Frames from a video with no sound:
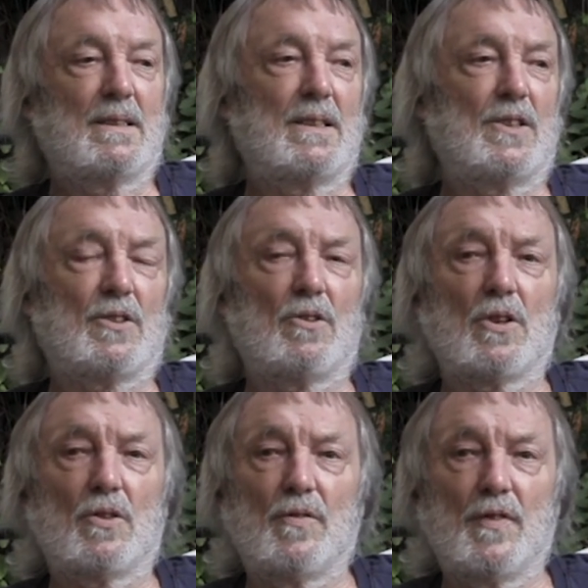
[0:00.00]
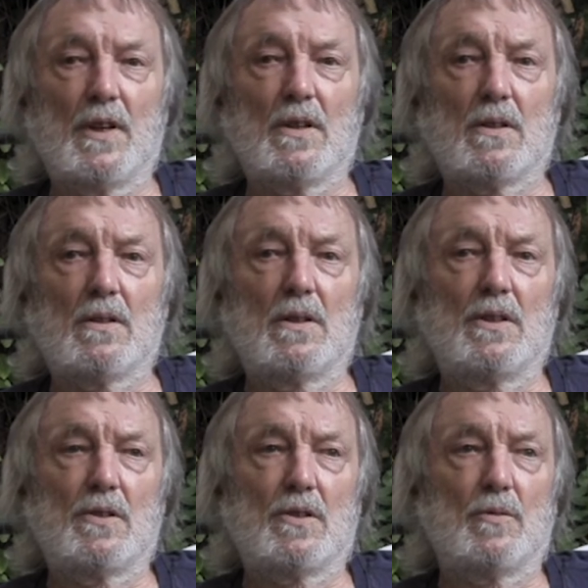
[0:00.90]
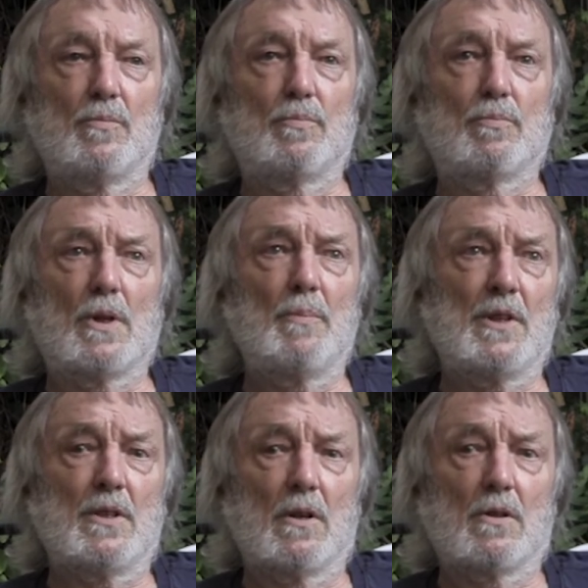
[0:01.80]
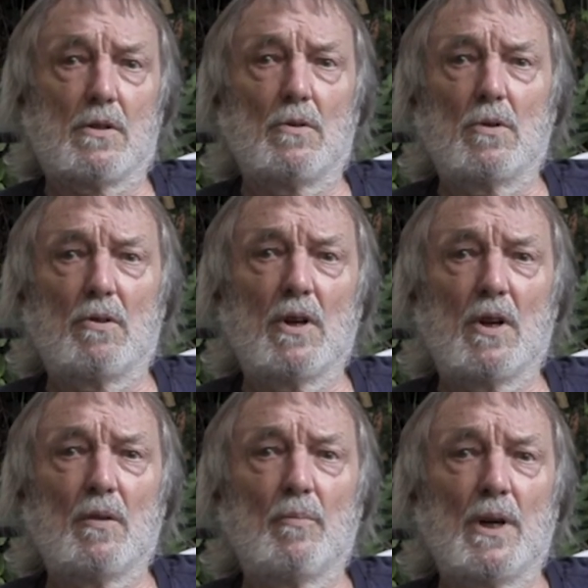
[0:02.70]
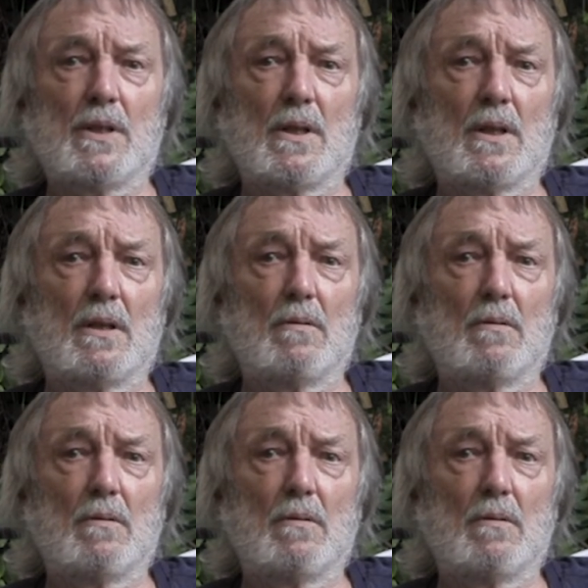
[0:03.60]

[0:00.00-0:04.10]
historical figures needs to come into the school curriculum, basically,